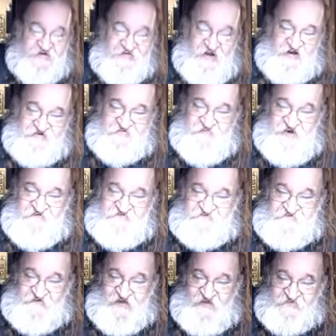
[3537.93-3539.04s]

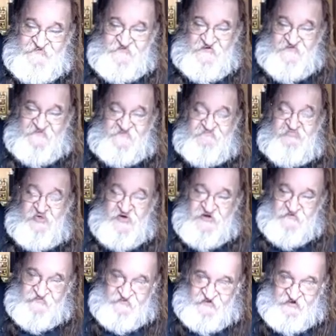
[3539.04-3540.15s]
Diatomaceous algae is
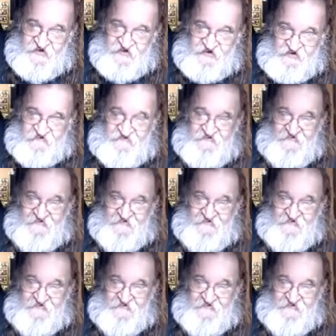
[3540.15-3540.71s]
pretty thick,